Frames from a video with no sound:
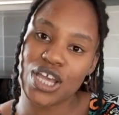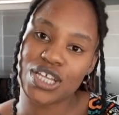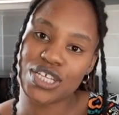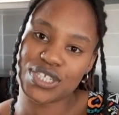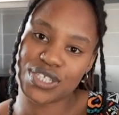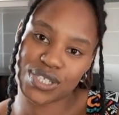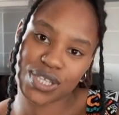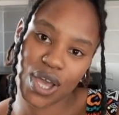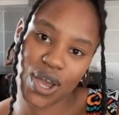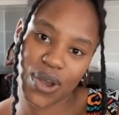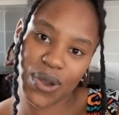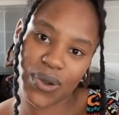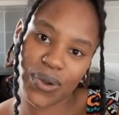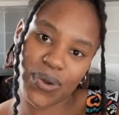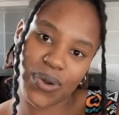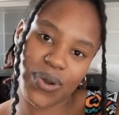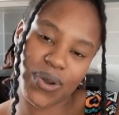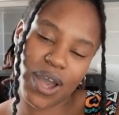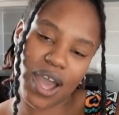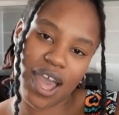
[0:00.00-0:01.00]

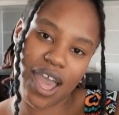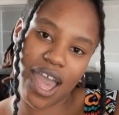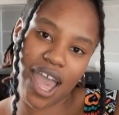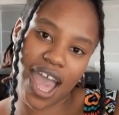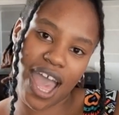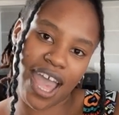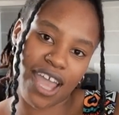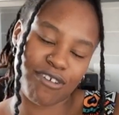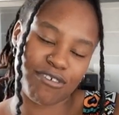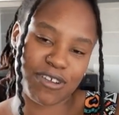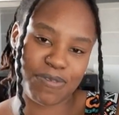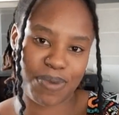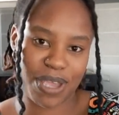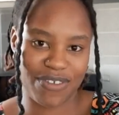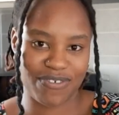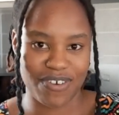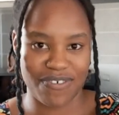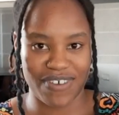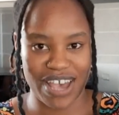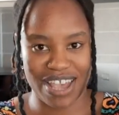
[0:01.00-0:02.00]
So I only
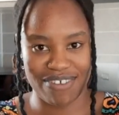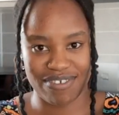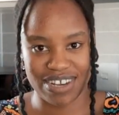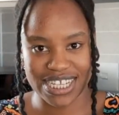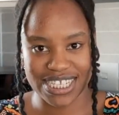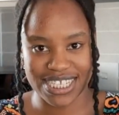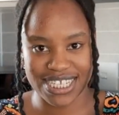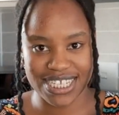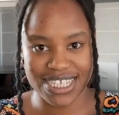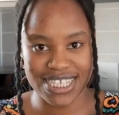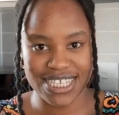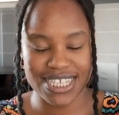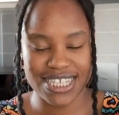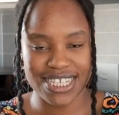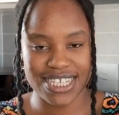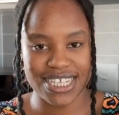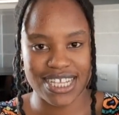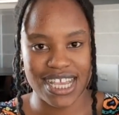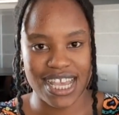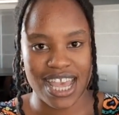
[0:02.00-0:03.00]
paid for 5
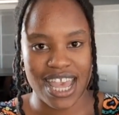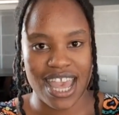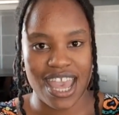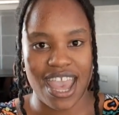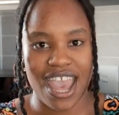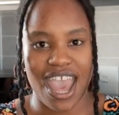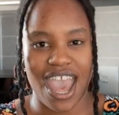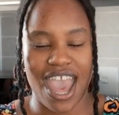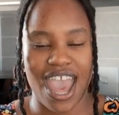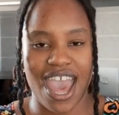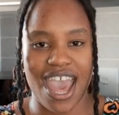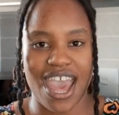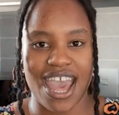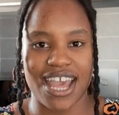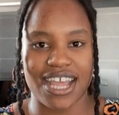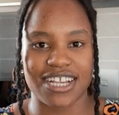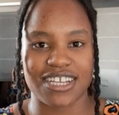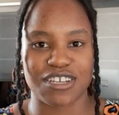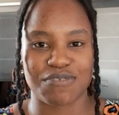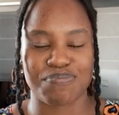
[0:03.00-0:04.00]
lessons
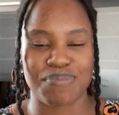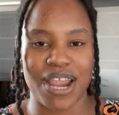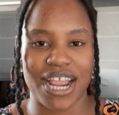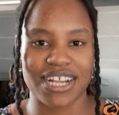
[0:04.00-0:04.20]
and